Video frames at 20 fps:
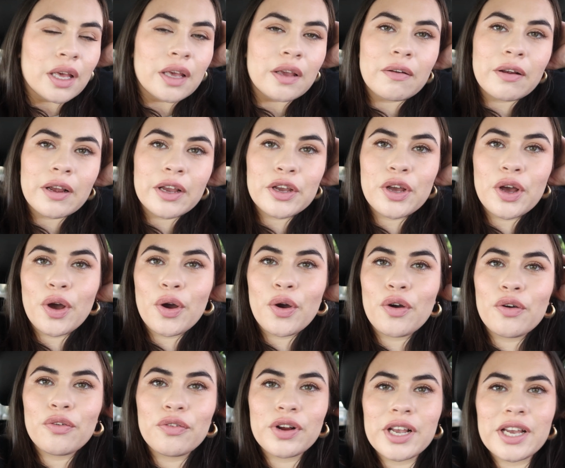Here I go
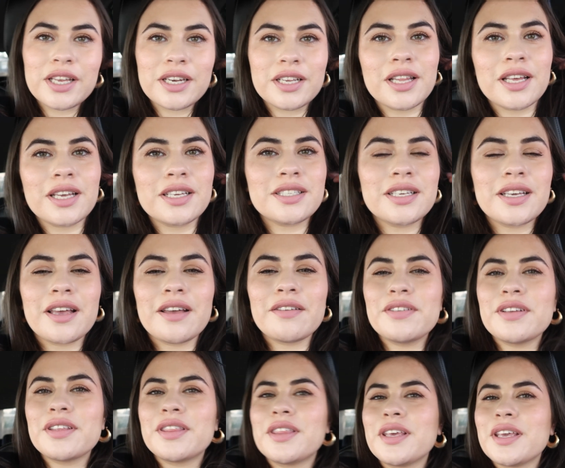over analyzing
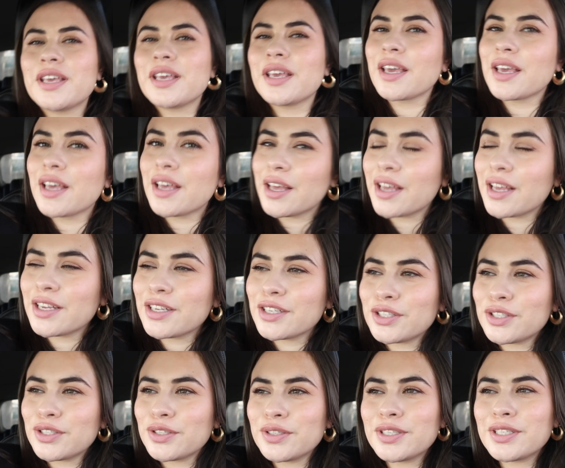everything
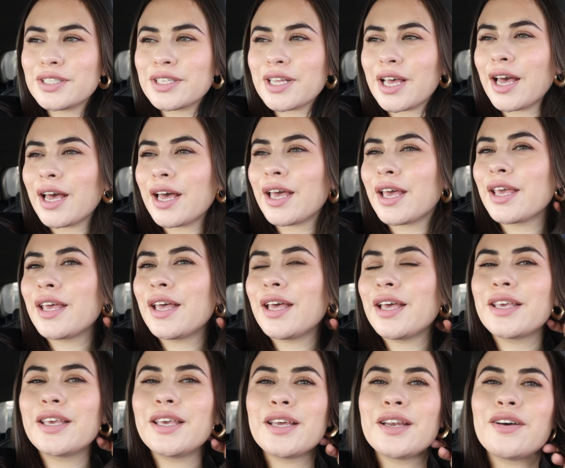as soon as
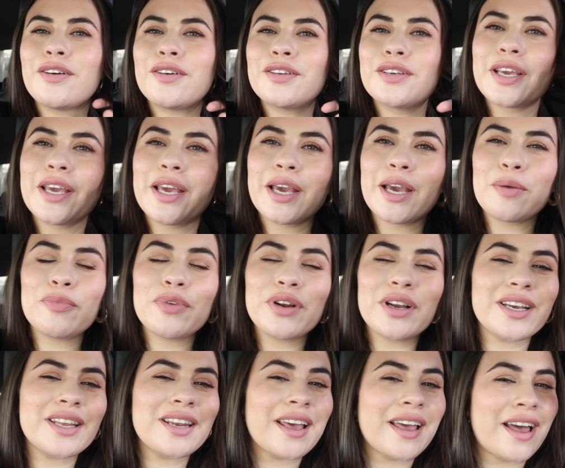I get on
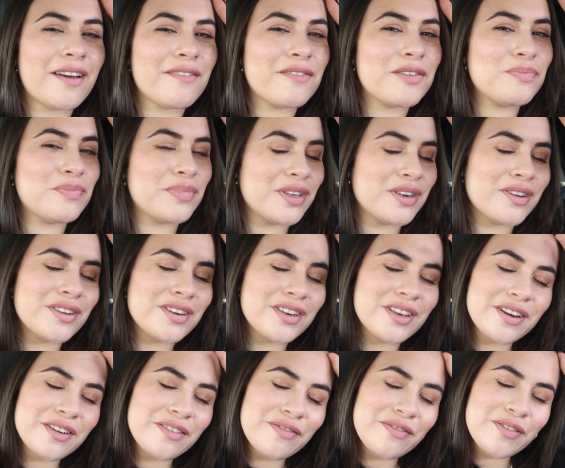camera and I haven't been on
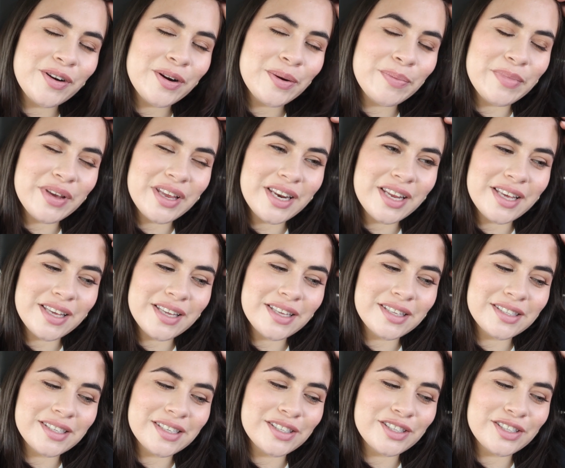here for a minute.